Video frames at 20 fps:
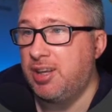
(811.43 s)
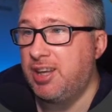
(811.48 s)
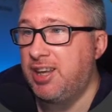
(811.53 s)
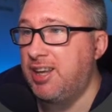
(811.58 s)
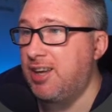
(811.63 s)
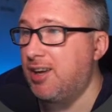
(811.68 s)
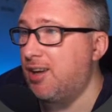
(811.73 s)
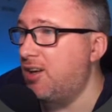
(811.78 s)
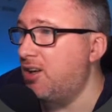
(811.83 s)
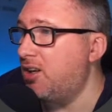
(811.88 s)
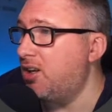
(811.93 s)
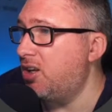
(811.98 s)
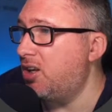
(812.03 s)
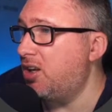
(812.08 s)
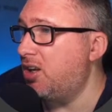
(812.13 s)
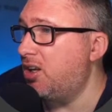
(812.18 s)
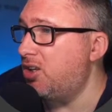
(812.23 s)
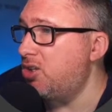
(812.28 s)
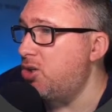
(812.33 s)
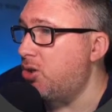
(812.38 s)
here,
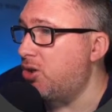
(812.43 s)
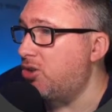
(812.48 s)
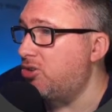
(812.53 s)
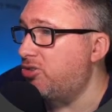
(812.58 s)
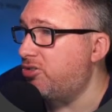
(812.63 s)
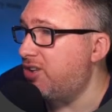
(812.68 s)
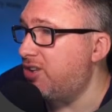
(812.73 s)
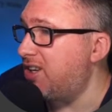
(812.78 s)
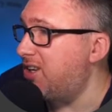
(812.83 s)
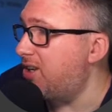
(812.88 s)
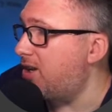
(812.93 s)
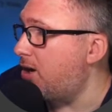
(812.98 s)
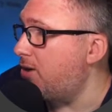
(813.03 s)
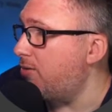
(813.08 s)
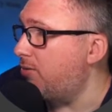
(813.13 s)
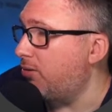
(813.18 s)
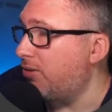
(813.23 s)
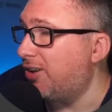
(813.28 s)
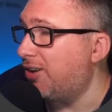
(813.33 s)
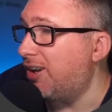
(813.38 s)
you can see
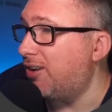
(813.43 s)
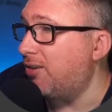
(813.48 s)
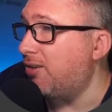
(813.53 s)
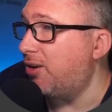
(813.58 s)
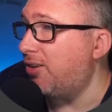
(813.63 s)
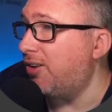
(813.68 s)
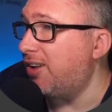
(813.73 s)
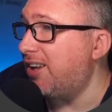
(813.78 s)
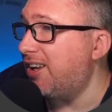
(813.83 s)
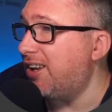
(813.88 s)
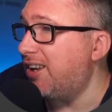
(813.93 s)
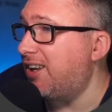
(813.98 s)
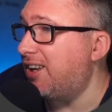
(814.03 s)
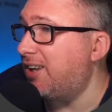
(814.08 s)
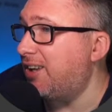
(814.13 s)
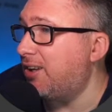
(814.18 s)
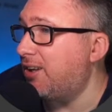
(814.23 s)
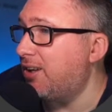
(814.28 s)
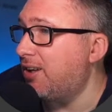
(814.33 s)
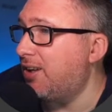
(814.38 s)
over on
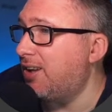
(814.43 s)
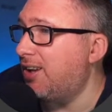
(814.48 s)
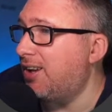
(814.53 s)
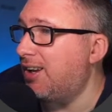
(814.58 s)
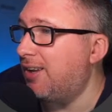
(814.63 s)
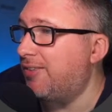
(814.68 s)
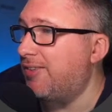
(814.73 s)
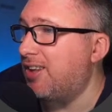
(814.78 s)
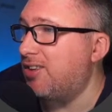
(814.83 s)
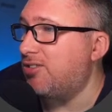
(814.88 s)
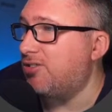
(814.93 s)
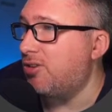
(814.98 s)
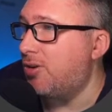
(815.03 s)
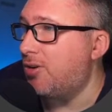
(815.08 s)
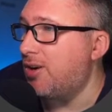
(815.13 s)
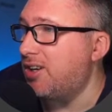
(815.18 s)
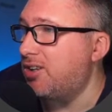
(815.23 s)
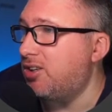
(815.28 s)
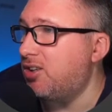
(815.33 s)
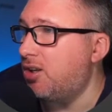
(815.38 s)
the left-hand
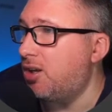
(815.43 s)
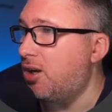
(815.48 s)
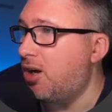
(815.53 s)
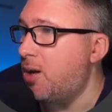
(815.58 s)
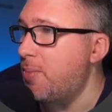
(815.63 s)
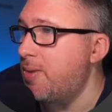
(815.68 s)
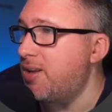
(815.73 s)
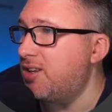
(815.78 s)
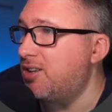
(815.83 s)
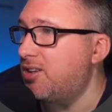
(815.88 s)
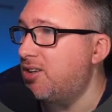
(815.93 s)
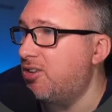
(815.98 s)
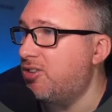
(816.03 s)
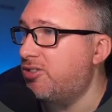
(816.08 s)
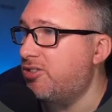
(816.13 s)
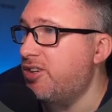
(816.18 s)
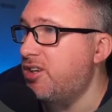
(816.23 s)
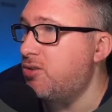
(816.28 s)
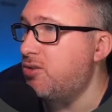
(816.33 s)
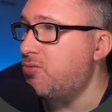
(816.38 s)
side, I'm in
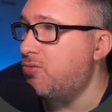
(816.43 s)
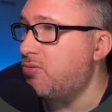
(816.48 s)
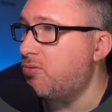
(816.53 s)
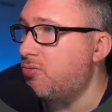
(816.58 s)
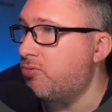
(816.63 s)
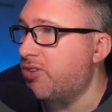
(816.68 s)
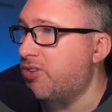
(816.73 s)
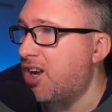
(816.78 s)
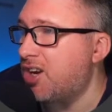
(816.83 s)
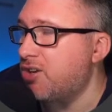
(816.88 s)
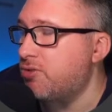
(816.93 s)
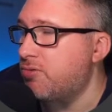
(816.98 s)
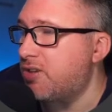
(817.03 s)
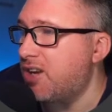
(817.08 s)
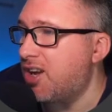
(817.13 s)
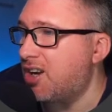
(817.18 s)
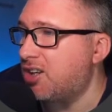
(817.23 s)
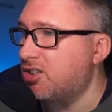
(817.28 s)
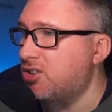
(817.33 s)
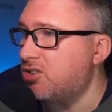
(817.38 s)

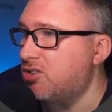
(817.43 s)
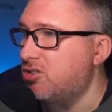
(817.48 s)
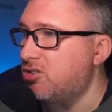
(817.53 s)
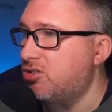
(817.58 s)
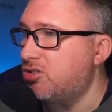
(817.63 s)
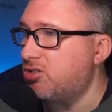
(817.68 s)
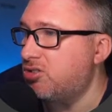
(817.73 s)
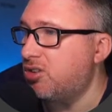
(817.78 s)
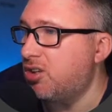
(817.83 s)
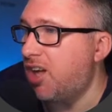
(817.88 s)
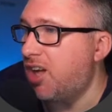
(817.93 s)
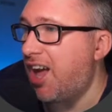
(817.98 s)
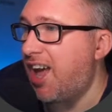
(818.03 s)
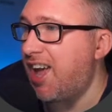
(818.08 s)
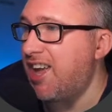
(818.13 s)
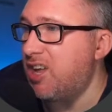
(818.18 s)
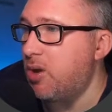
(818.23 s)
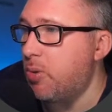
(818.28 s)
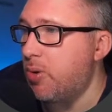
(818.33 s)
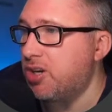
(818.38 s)
scene-reactions,
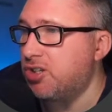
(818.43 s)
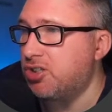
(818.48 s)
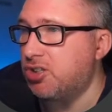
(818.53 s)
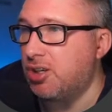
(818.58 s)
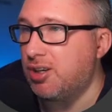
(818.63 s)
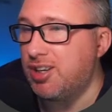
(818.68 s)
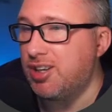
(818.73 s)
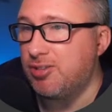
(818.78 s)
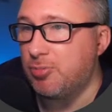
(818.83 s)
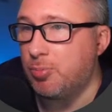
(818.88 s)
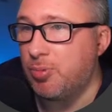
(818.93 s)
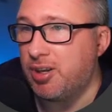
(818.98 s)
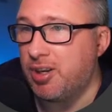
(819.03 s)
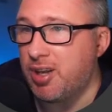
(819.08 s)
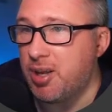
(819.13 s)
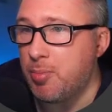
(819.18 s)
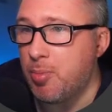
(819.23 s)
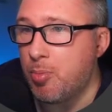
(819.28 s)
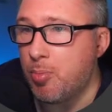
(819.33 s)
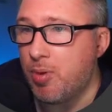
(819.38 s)
a question is my
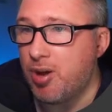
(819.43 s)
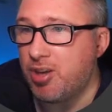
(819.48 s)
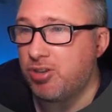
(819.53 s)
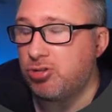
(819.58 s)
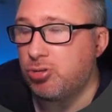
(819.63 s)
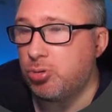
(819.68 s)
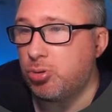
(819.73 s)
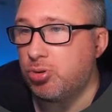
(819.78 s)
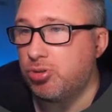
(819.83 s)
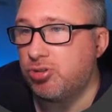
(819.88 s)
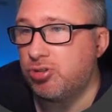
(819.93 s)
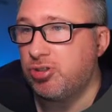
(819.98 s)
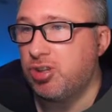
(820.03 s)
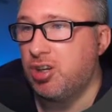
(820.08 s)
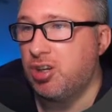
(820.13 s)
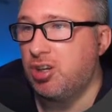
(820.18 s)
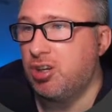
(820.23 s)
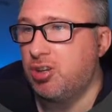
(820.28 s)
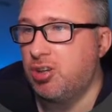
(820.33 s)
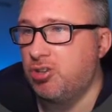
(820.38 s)
name of my source.
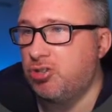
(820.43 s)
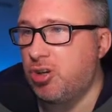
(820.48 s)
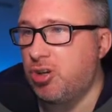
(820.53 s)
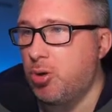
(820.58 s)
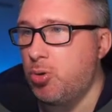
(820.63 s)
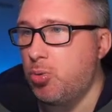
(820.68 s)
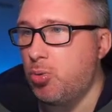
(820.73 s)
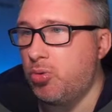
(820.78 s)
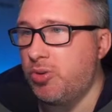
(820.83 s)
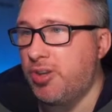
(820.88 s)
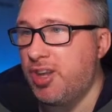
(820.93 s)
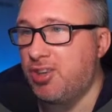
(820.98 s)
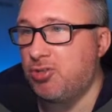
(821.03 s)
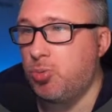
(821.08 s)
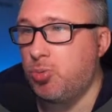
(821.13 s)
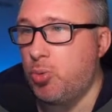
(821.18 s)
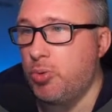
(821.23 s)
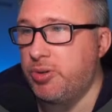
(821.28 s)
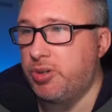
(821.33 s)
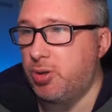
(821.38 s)
So
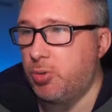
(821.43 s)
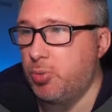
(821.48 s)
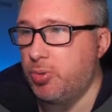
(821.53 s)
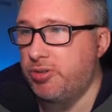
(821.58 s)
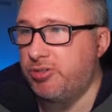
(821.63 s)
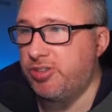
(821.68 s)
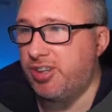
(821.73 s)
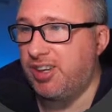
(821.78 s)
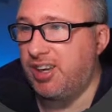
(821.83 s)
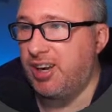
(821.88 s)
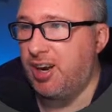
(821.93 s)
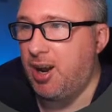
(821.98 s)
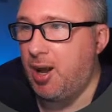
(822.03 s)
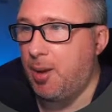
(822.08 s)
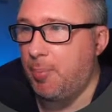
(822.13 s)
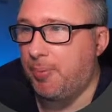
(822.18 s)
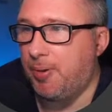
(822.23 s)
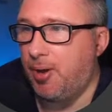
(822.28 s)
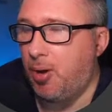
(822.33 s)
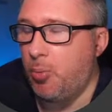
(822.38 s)
that's what we do. We set that
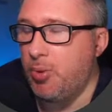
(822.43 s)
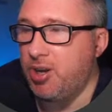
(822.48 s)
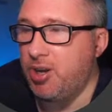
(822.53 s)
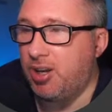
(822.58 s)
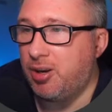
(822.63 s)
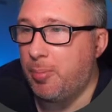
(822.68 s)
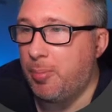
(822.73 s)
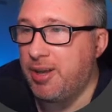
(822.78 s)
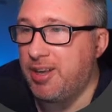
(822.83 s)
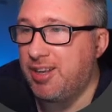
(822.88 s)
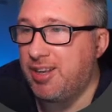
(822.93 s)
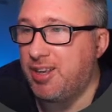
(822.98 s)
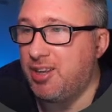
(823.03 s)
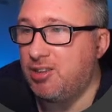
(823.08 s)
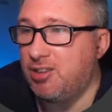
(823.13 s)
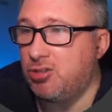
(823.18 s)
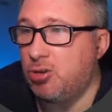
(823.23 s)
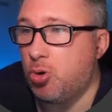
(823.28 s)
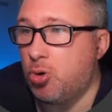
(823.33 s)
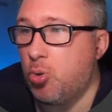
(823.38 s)
up and we're going to make it
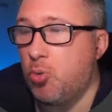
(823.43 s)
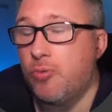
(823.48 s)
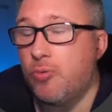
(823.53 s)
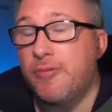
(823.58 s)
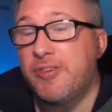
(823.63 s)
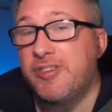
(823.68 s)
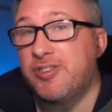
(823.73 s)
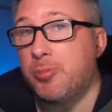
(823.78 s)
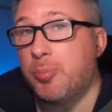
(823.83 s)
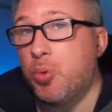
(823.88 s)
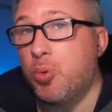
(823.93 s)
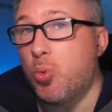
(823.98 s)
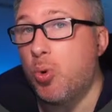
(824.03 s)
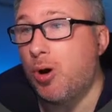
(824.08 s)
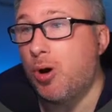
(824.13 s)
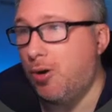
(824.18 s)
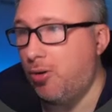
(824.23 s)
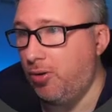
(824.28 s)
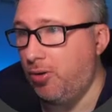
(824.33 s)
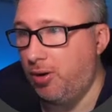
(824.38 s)
toggle visible
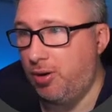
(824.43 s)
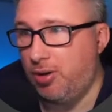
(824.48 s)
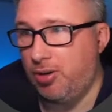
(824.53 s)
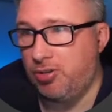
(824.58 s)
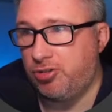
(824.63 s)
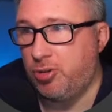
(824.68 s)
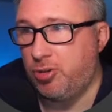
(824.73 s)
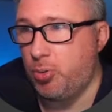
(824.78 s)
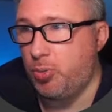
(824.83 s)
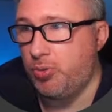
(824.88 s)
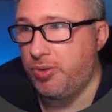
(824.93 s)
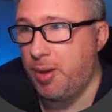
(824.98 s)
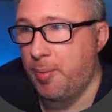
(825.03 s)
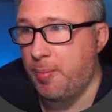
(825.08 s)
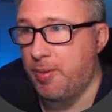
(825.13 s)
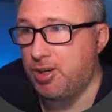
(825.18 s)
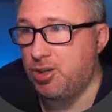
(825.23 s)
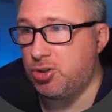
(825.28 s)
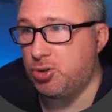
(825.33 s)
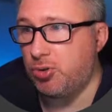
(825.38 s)
on. So
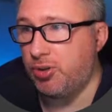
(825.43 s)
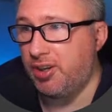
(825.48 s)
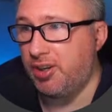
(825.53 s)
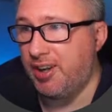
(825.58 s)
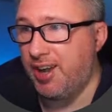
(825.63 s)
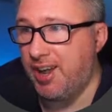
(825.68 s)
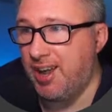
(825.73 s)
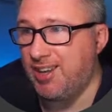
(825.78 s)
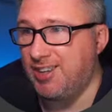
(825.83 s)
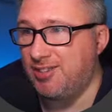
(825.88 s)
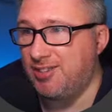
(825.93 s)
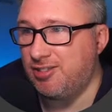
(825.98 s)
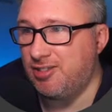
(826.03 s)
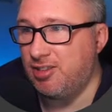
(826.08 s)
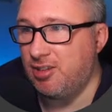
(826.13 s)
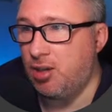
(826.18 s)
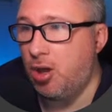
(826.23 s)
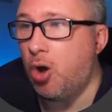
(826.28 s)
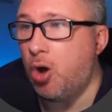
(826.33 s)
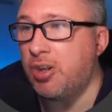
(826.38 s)
that makes sure that that is
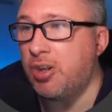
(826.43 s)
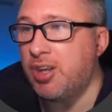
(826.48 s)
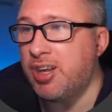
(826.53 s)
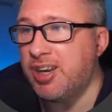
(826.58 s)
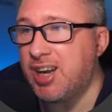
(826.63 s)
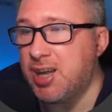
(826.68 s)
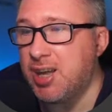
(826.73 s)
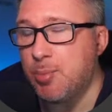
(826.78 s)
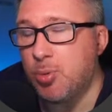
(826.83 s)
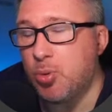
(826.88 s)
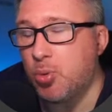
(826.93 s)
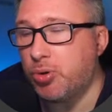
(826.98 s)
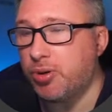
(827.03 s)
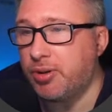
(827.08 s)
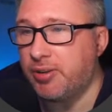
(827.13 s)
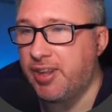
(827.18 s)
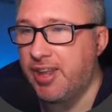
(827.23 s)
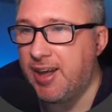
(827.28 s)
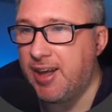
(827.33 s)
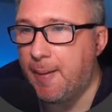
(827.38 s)
enabled
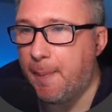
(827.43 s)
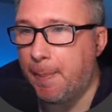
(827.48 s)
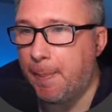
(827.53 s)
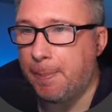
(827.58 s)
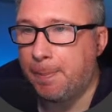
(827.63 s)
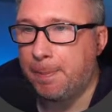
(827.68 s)
there.